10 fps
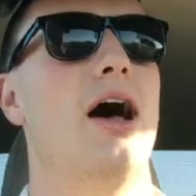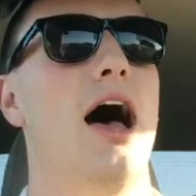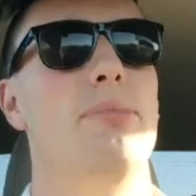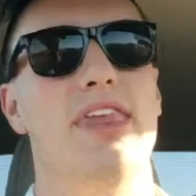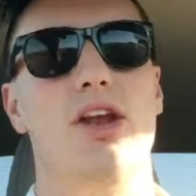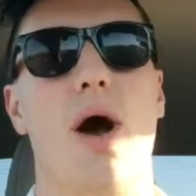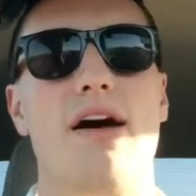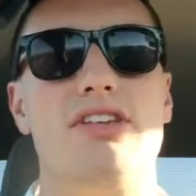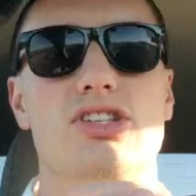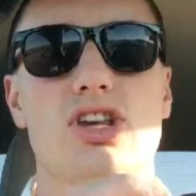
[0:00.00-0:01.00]
but they don't
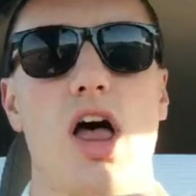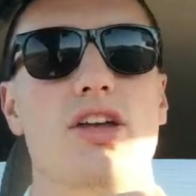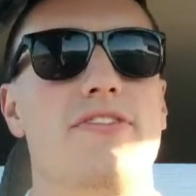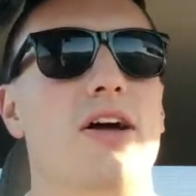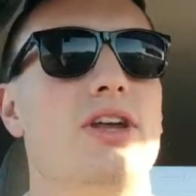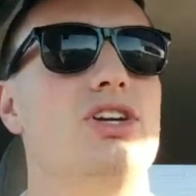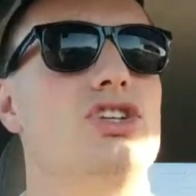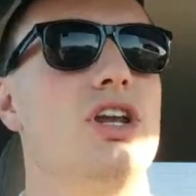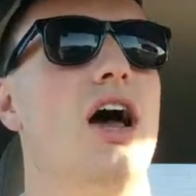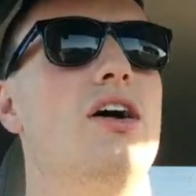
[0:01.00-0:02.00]
have a solid
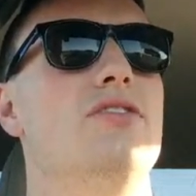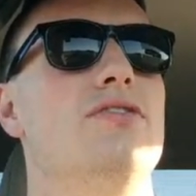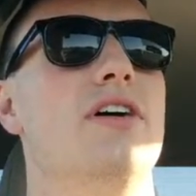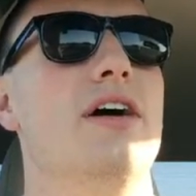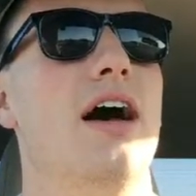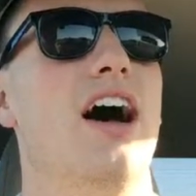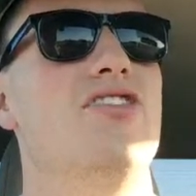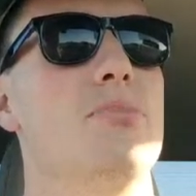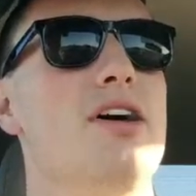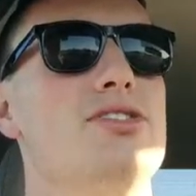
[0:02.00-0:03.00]
foundation
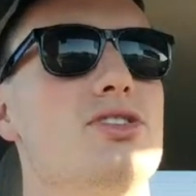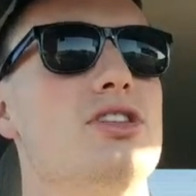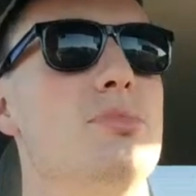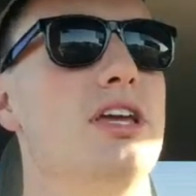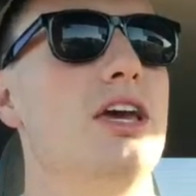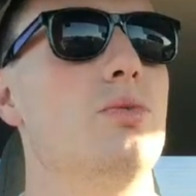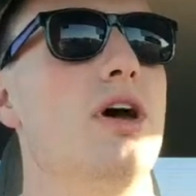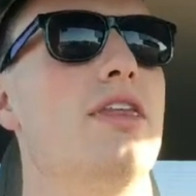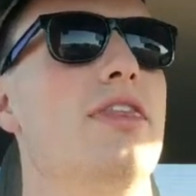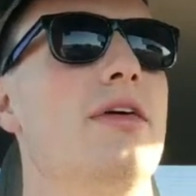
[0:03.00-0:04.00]
of muscle to begin with.